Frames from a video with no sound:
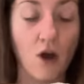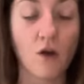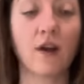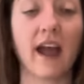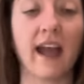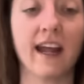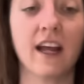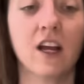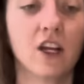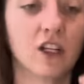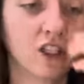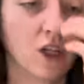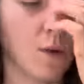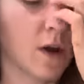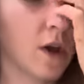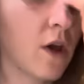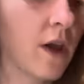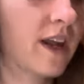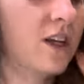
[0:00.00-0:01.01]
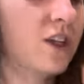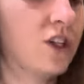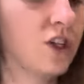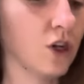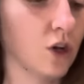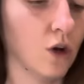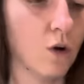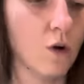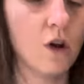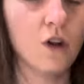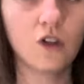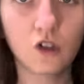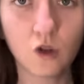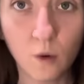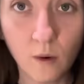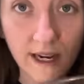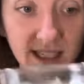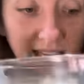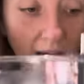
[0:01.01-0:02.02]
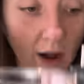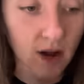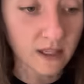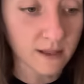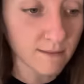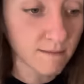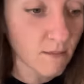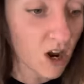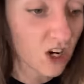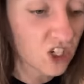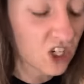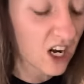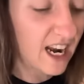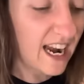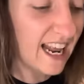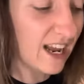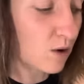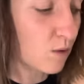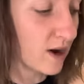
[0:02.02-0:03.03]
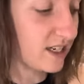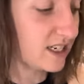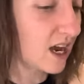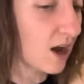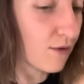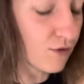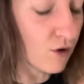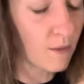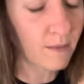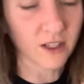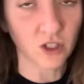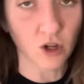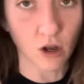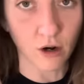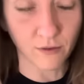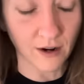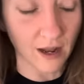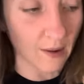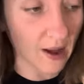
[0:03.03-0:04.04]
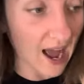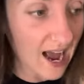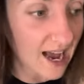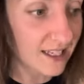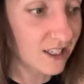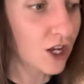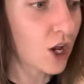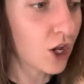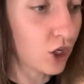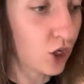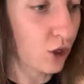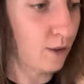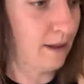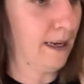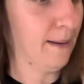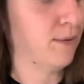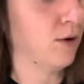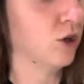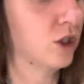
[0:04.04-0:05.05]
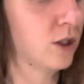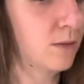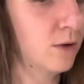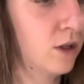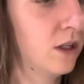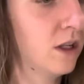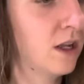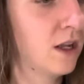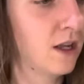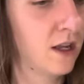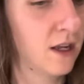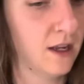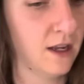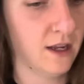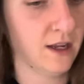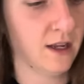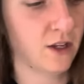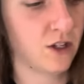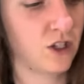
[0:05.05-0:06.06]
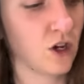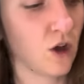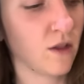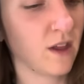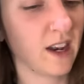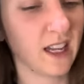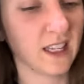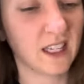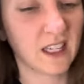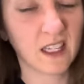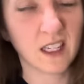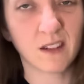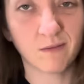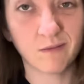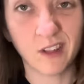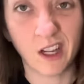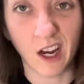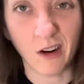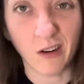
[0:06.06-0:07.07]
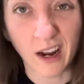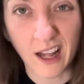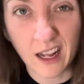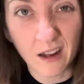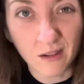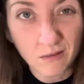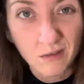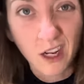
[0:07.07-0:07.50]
Okay, so we're going to squeeze out as much liquid from this cauliflower as humanly possible so that it's, you know, like